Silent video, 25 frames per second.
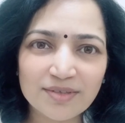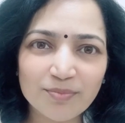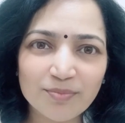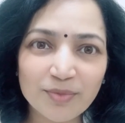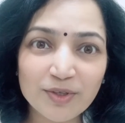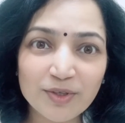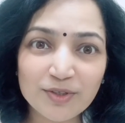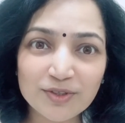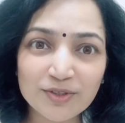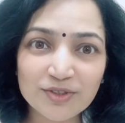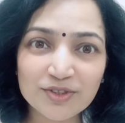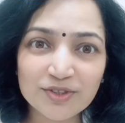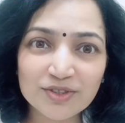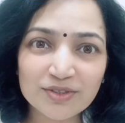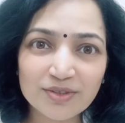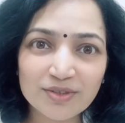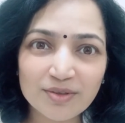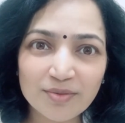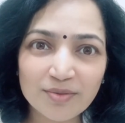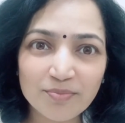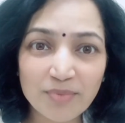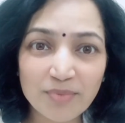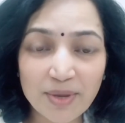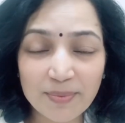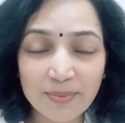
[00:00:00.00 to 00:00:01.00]
Because
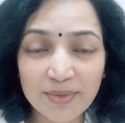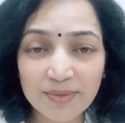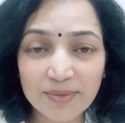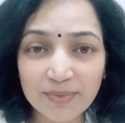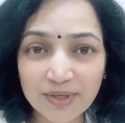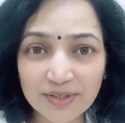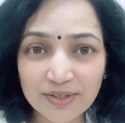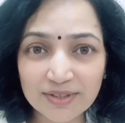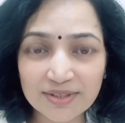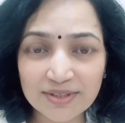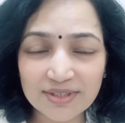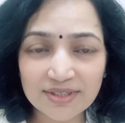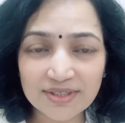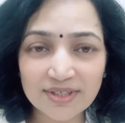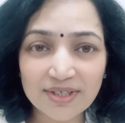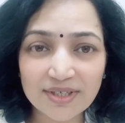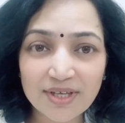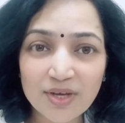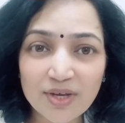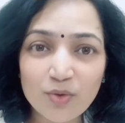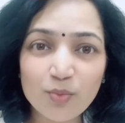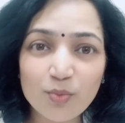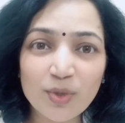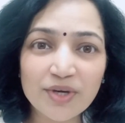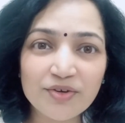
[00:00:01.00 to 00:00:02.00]

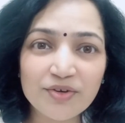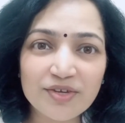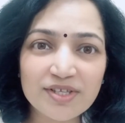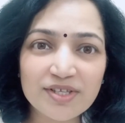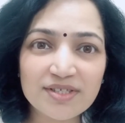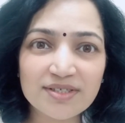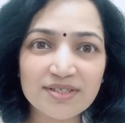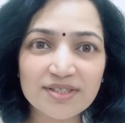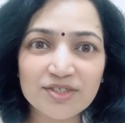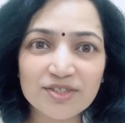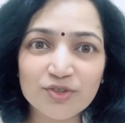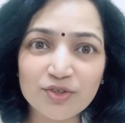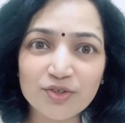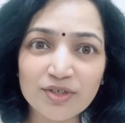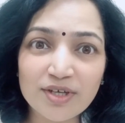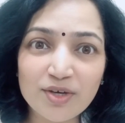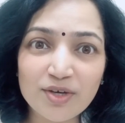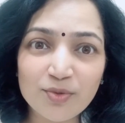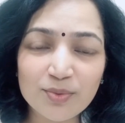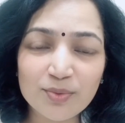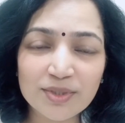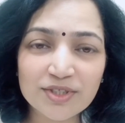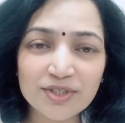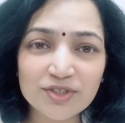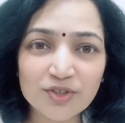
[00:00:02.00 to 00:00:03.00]
one reason is you're
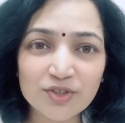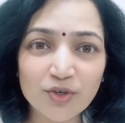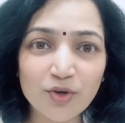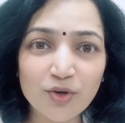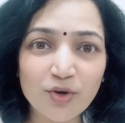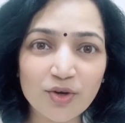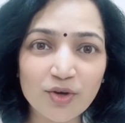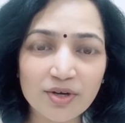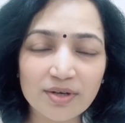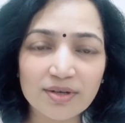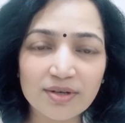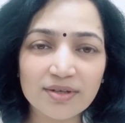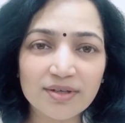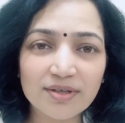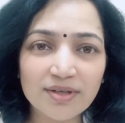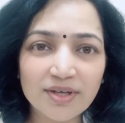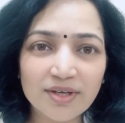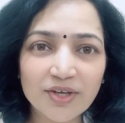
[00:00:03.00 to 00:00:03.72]
nervous, or,